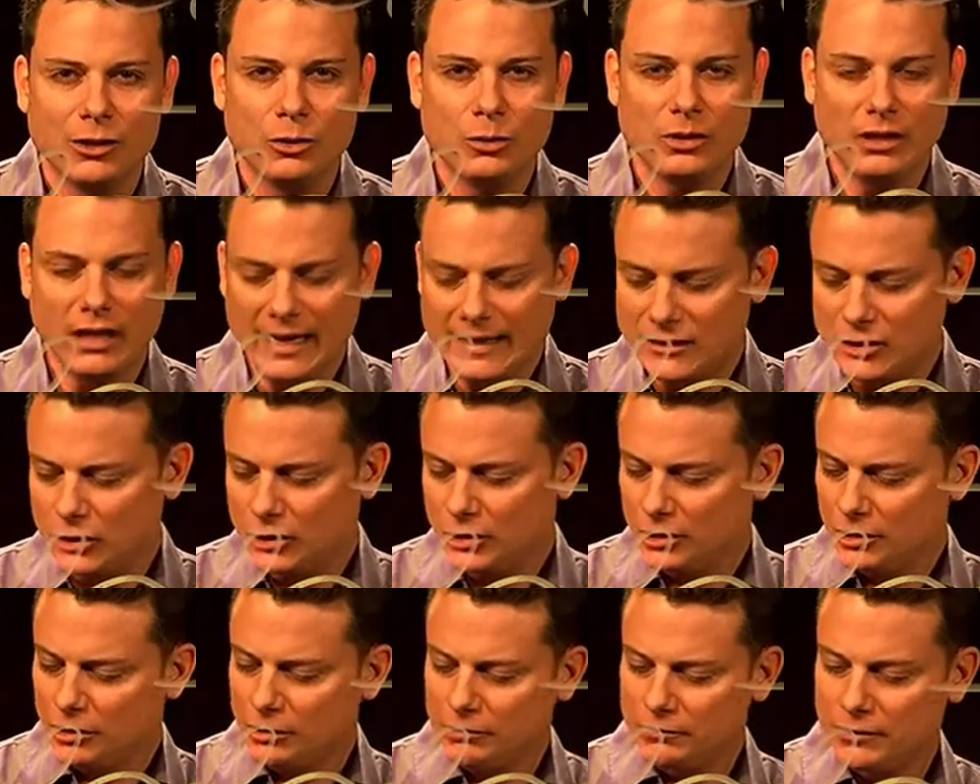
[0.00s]
who would like to
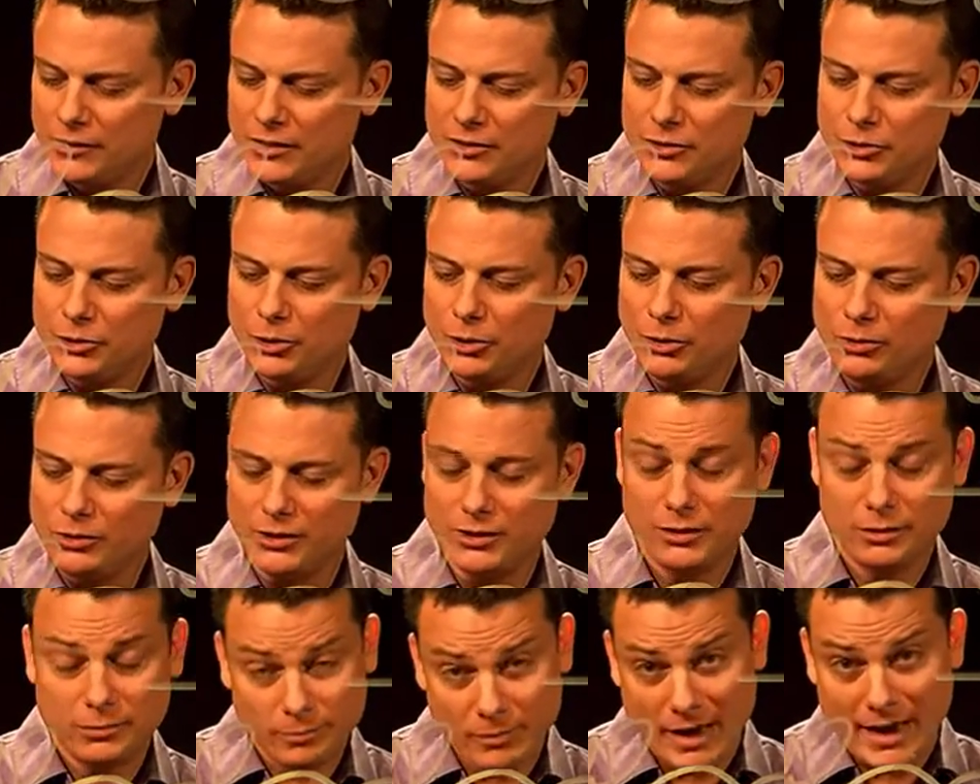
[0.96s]
look over the
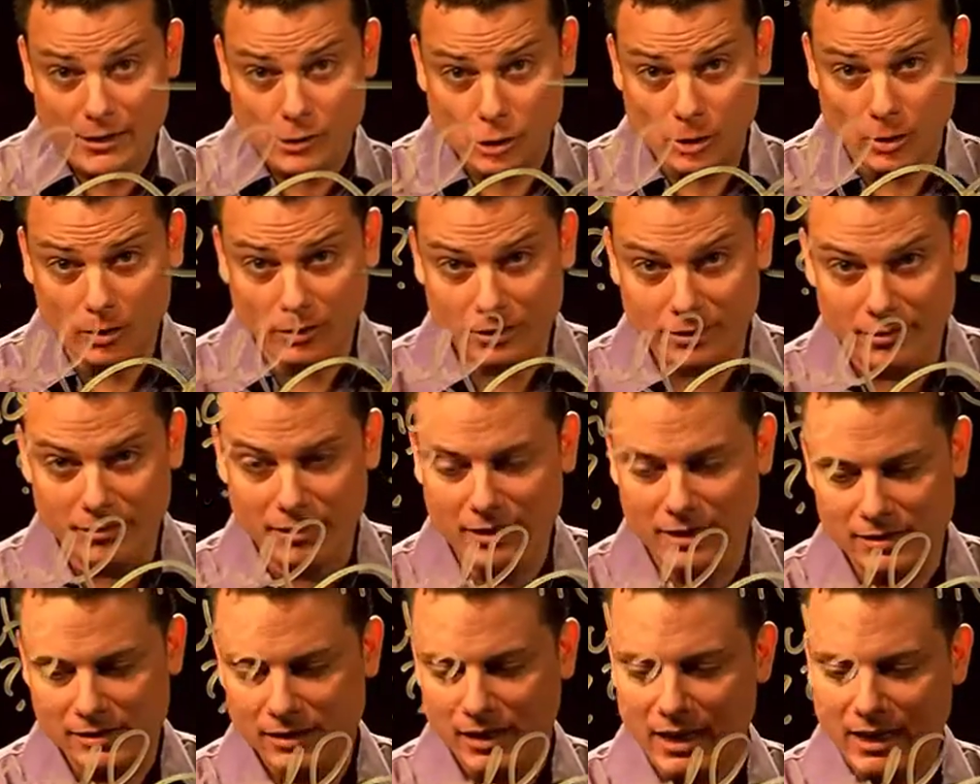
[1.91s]
shoulder, my shoulder
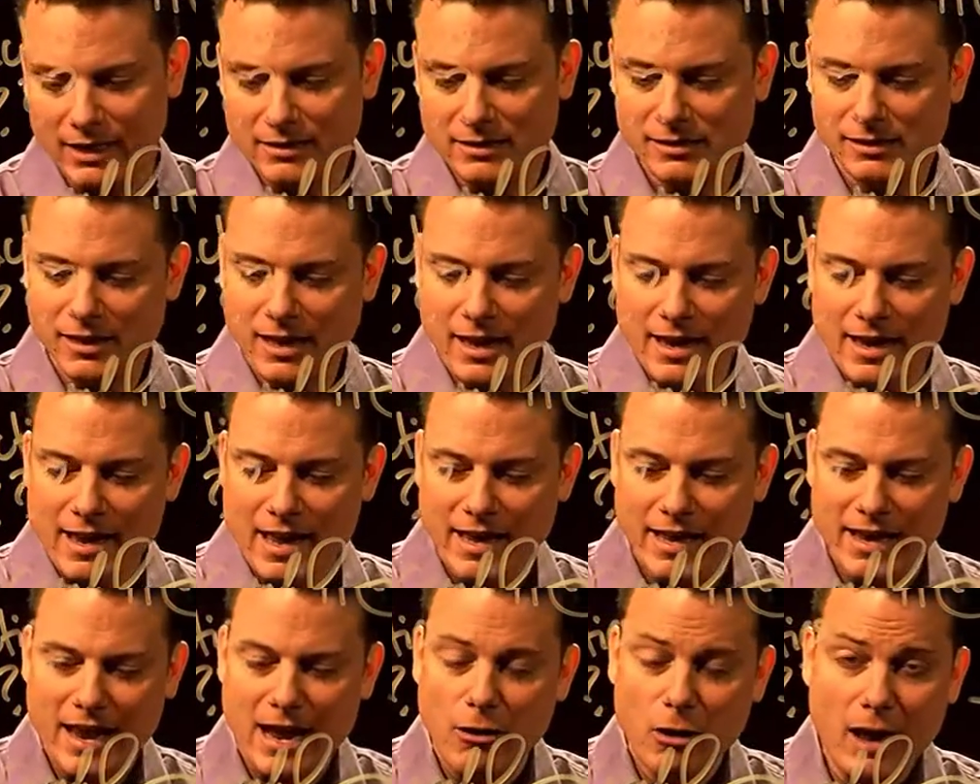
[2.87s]
in this case,
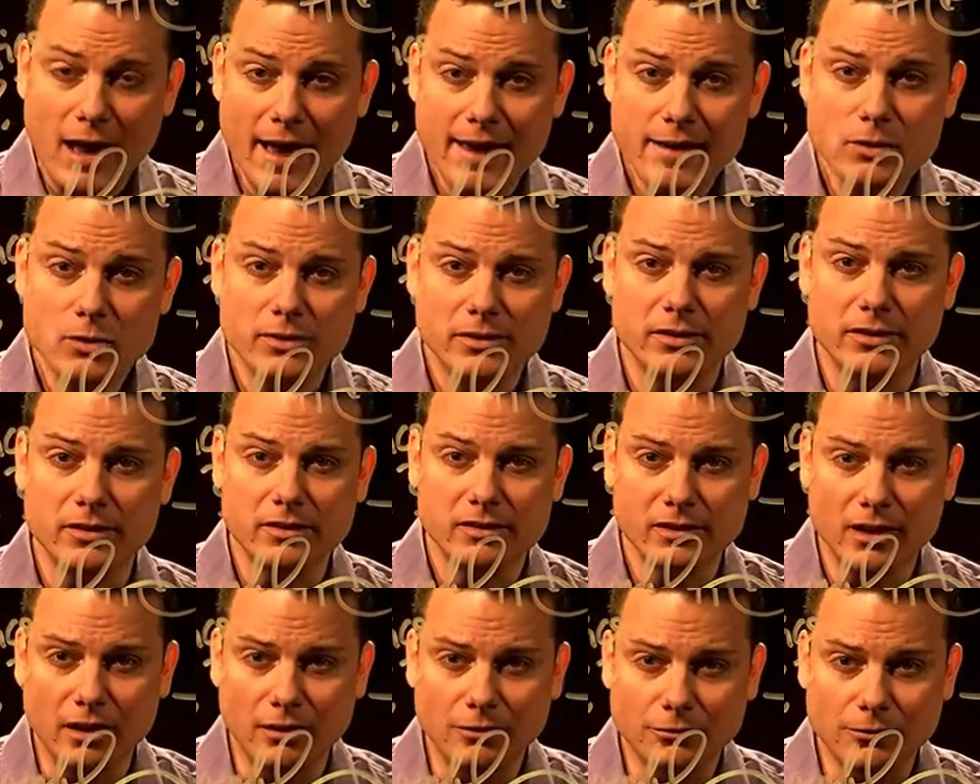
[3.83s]
at how I use the
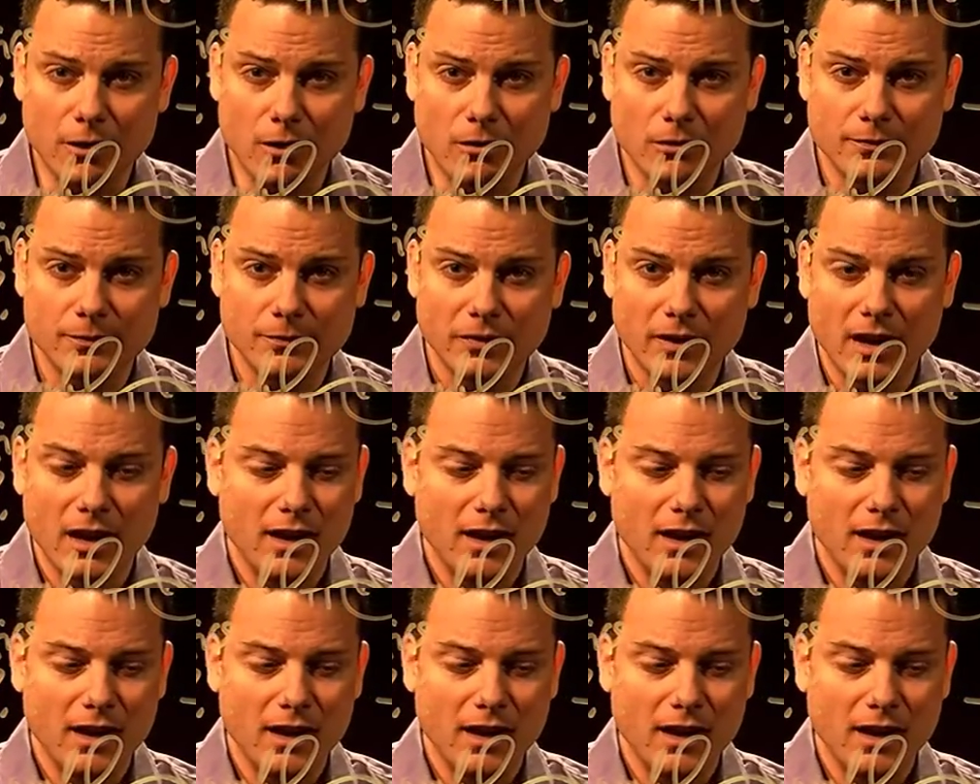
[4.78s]
cell phone,